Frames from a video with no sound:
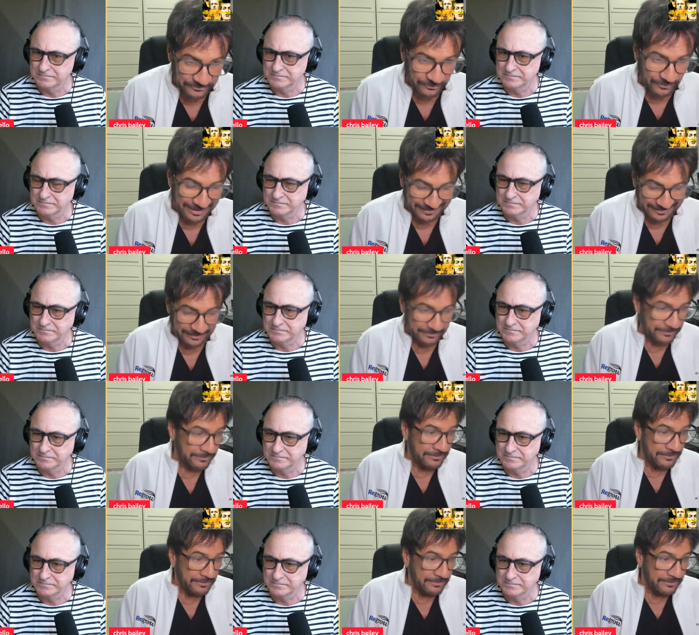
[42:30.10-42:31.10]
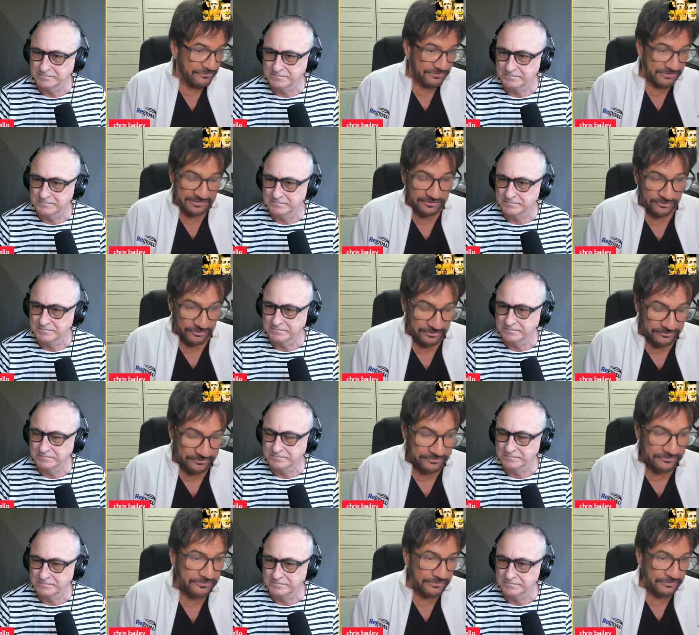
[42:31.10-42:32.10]
Speaker 1: a crackhead, she did good.
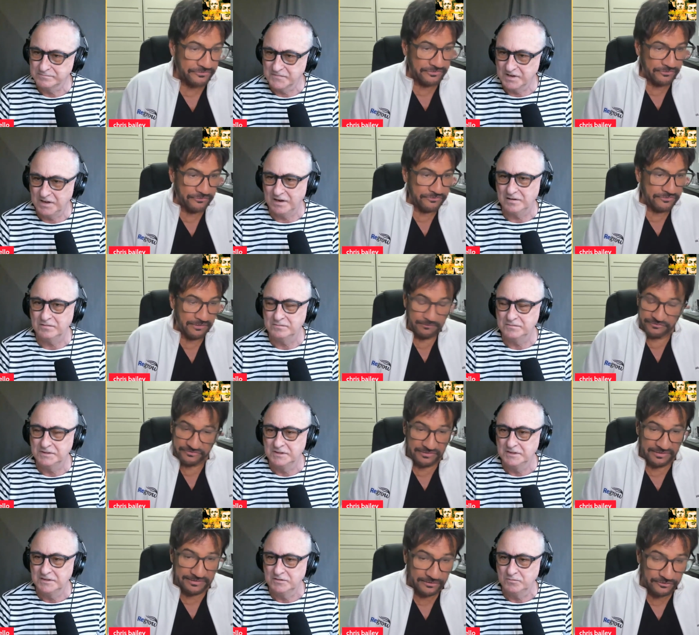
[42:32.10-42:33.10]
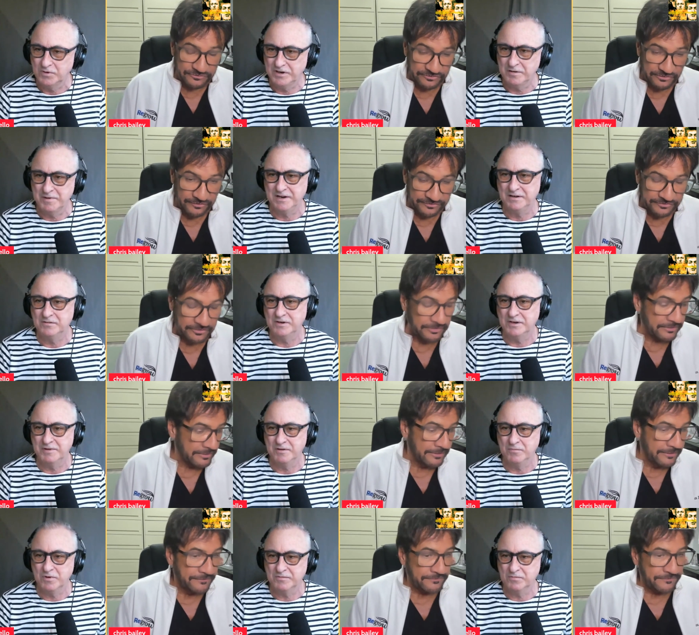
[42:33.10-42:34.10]
She she was. Ah. I was Glenn Close. Wait a minute.
Speaker 2: Wait a
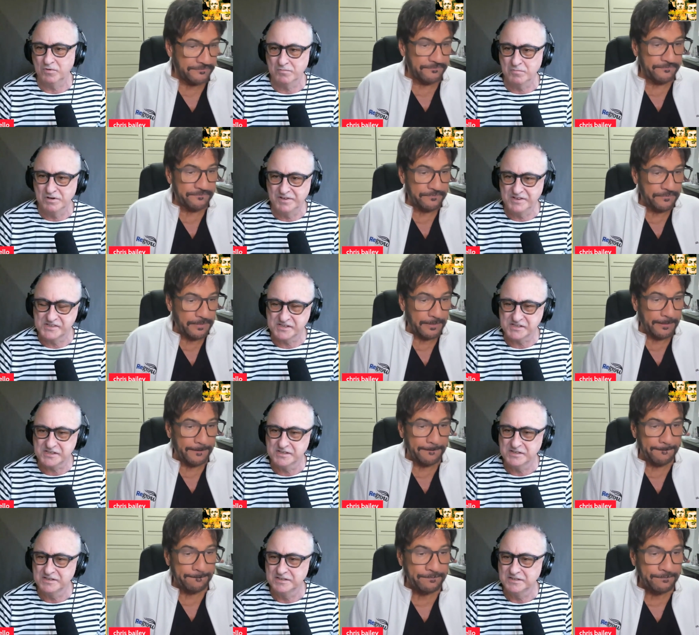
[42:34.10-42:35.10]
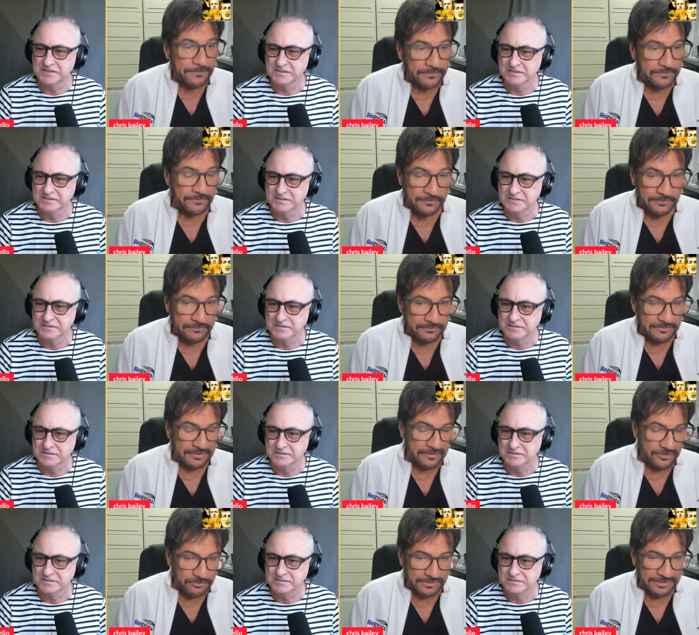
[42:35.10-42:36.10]
minute. What what movie is this?
Speaker 1: the
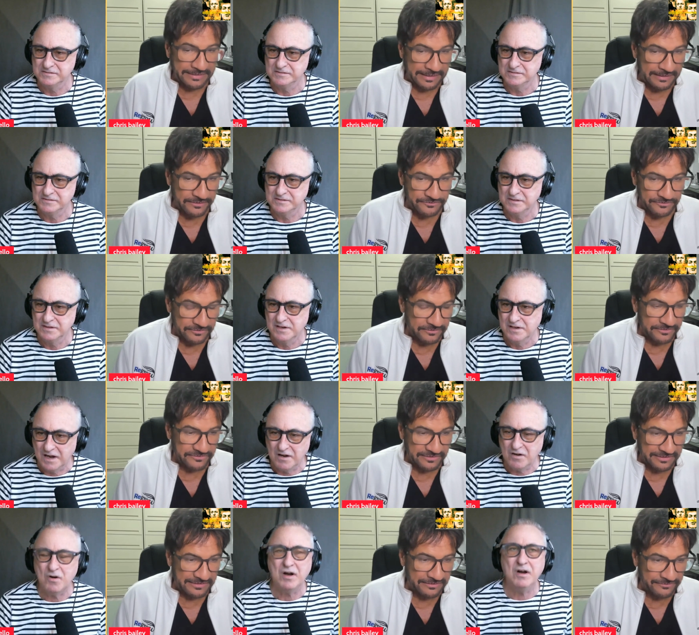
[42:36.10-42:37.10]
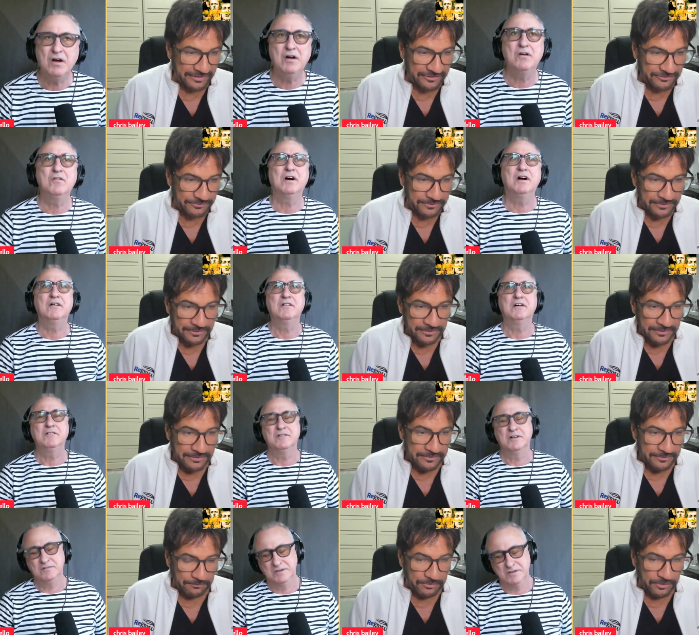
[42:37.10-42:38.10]
Hillbilly Elegy, the J.D. Oh, oh,
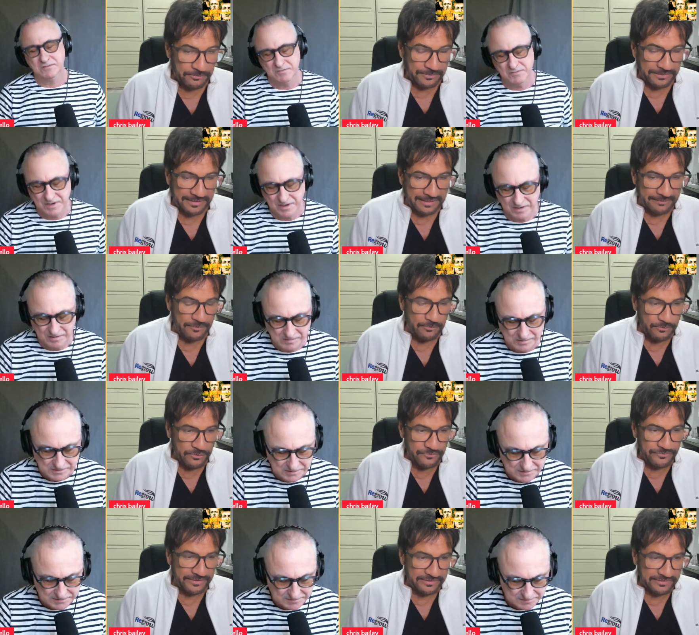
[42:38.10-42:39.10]
oh, oh, book oh, became a movie on